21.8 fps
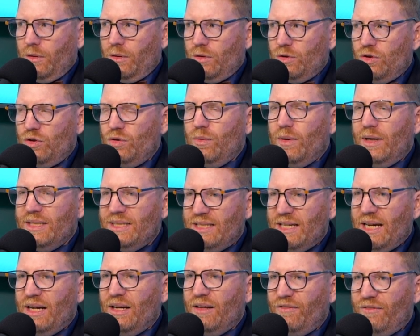to
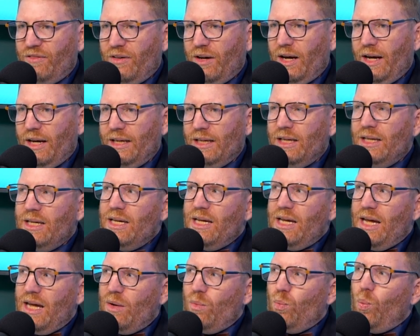identify.
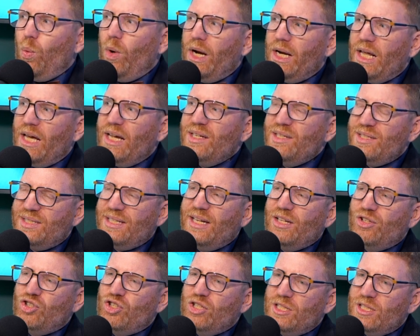And when I say
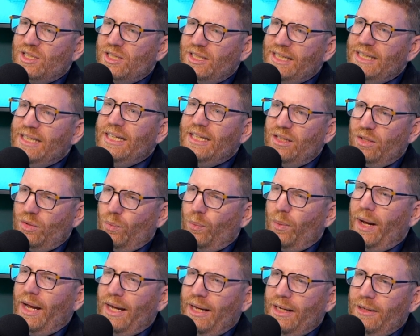she's leading the
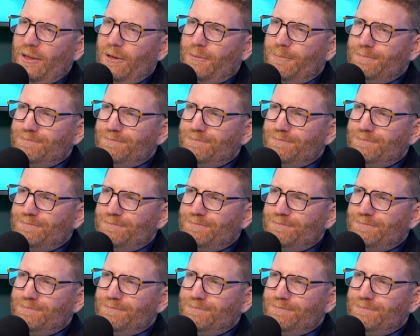way